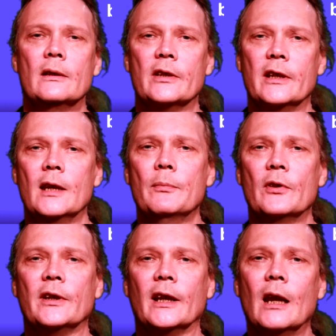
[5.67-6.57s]
to keep
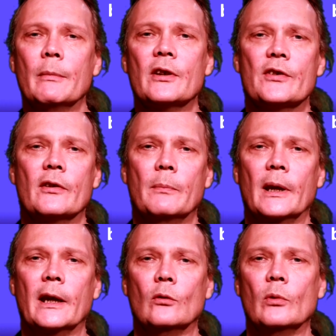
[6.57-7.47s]
the dynamics of the
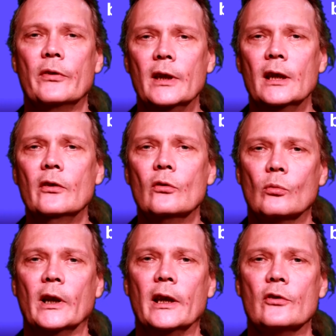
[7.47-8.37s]
band within the
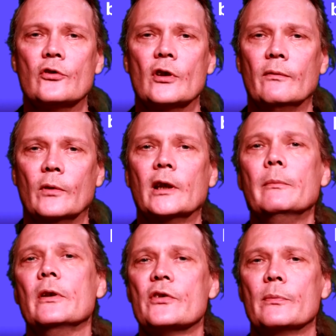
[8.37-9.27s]
range of what
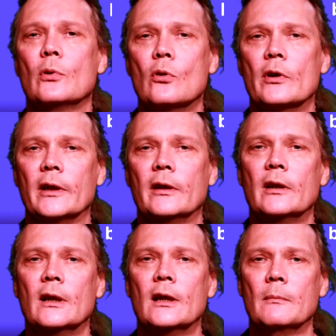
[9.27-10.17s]
can be supported
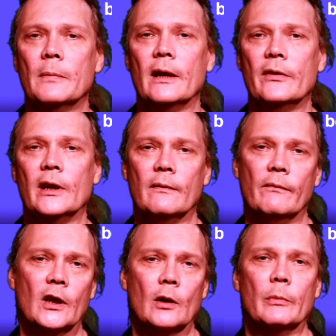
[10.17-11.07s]
by the
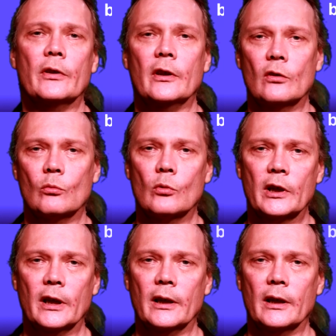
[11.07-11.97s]
environment that you're
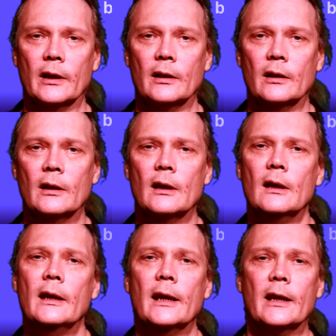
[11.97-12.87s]
working in.
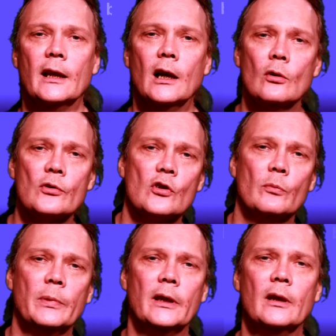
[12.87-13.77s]
It can also
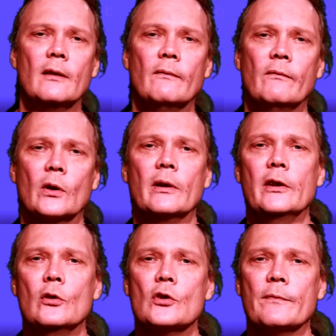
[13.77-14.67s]
be very
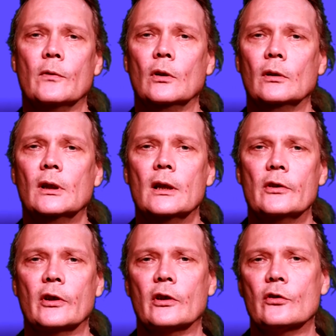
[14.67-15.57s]
useful
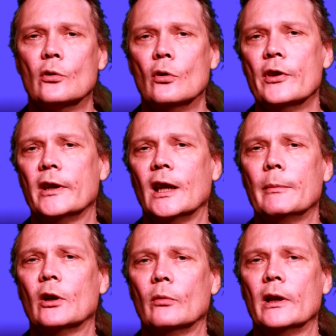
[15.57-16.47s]
to control the
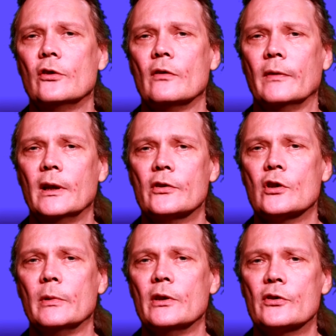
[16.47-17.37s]
dynamic range of
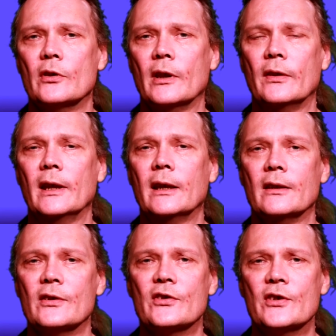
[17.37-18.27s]
instruments so that they
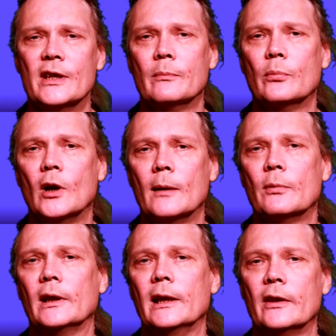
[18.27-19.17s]
can sit
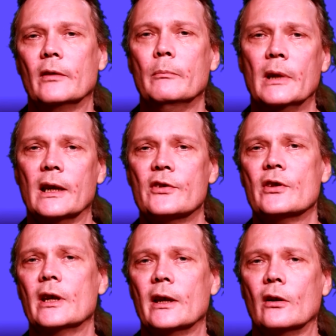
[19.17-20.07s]
properly in the
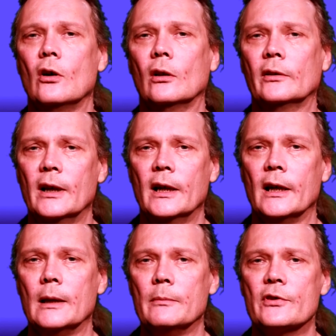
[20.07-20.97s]
mix at all
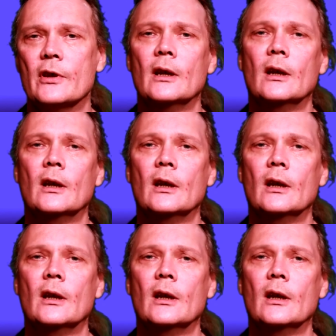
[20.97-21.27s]
times.